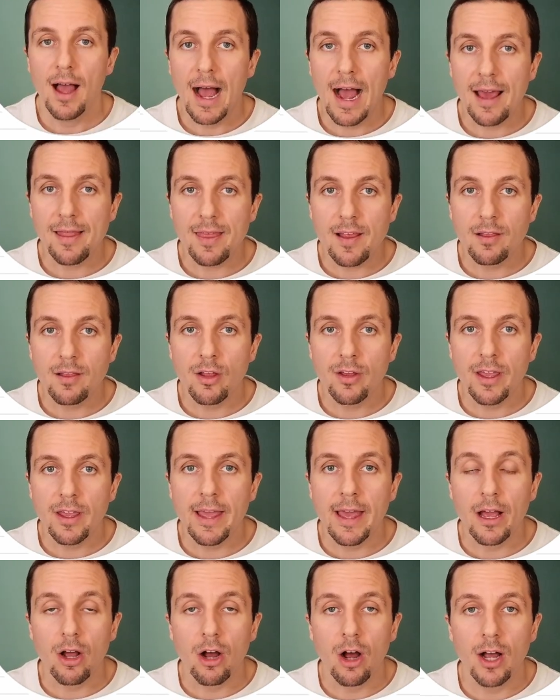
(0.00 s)
I think looking
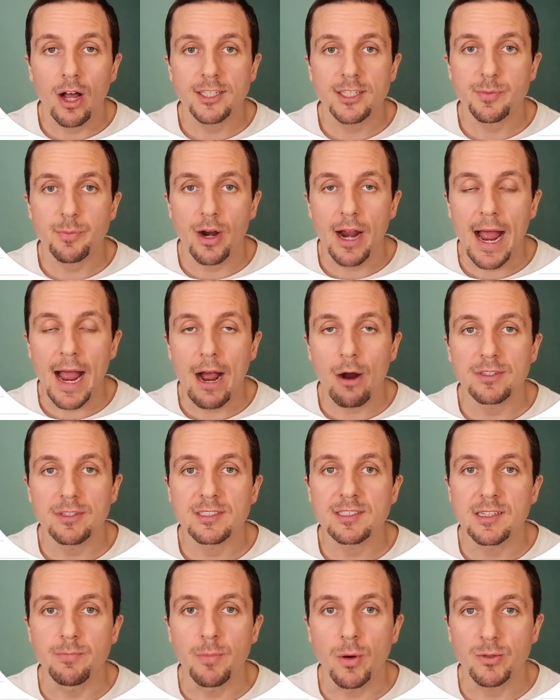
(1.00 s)
at cost per hour
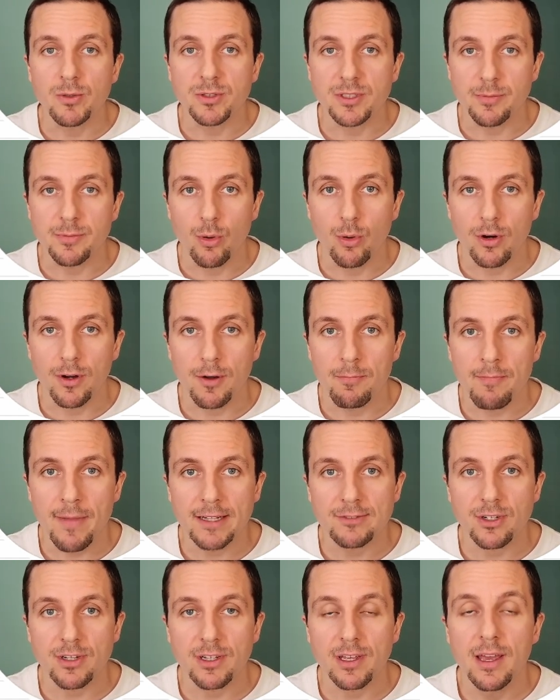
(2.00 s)
is the most important
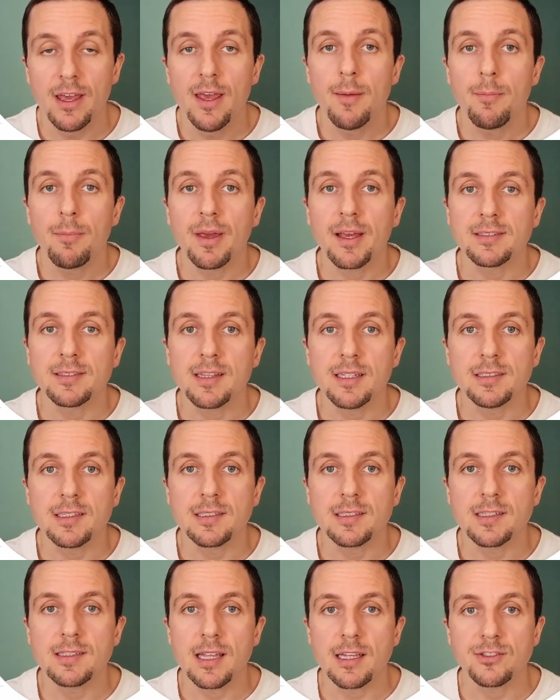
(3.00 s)
metric, because this is
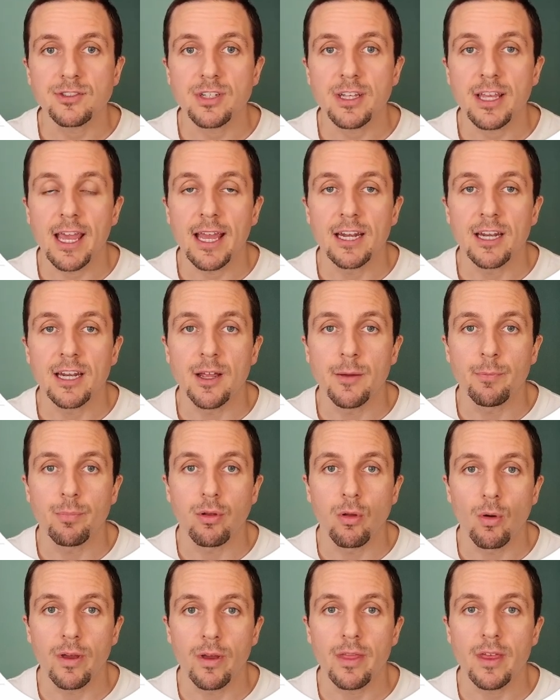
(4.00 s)
essentially an
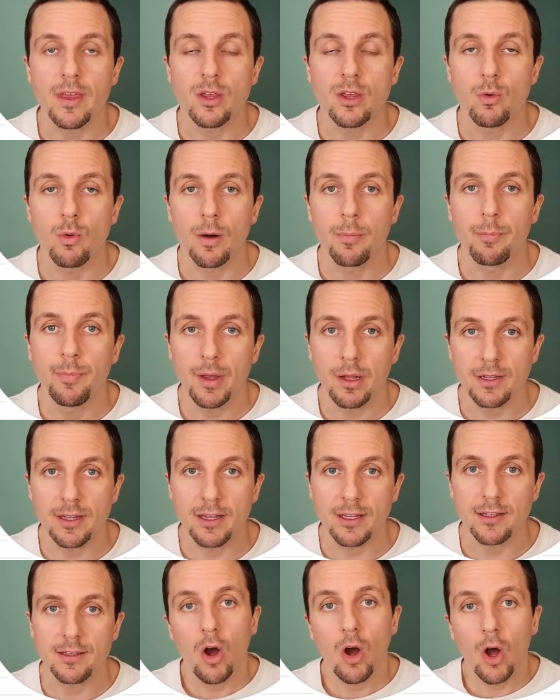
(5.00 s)
employee that you are building.